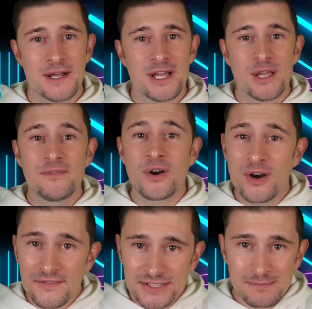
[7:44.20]
You've heard
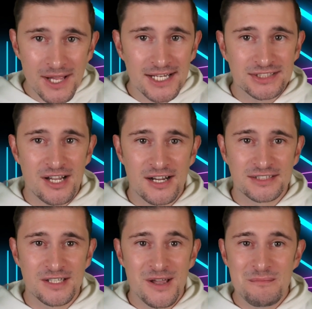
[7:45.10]
of supply
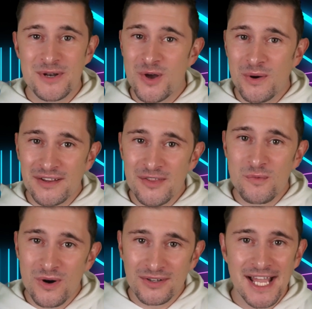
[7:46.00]
shocks, but no one in the
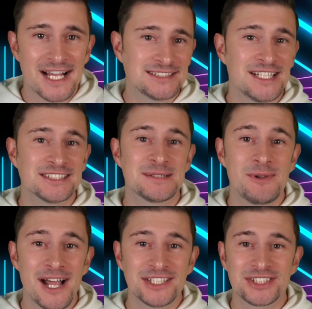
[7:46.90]
world has seen a
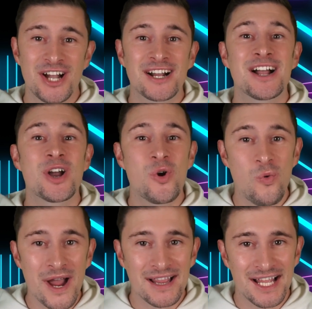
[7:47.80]
supply shock
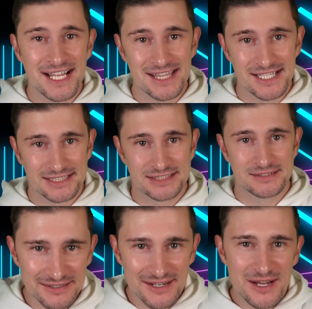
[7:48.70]
quite like this.
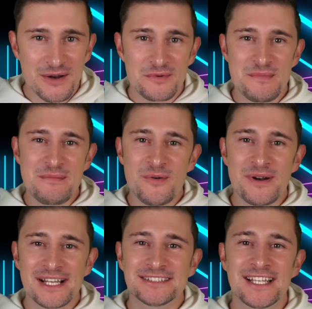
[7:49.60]
Remember when
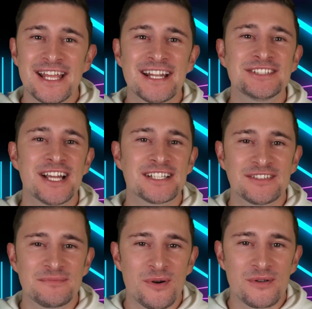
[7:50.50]
I said that Injective
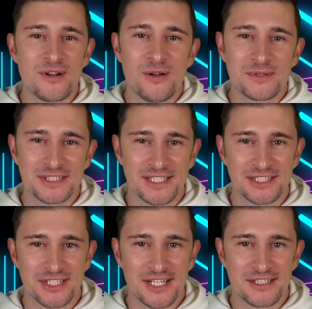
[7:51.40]
Protocol was an
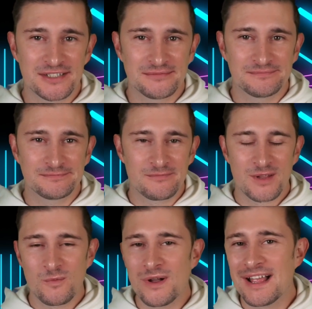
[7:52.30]
exchange?
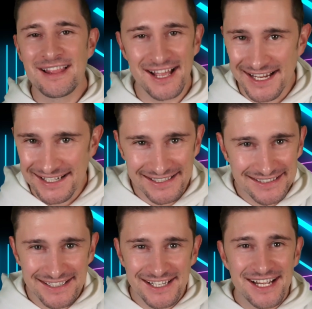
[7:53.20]
Well, I lied.
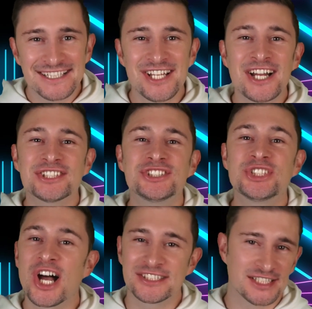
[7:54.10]
It's not
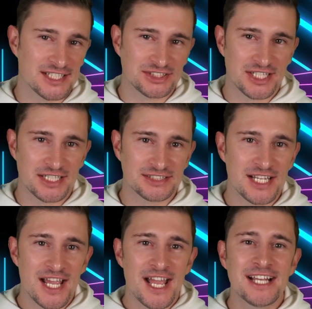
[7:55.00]
just an exchange,
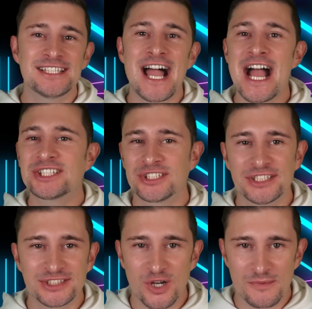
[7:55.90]
it's actually
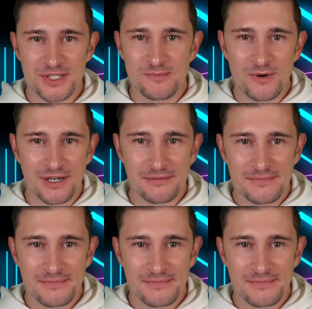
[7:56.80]
so much more.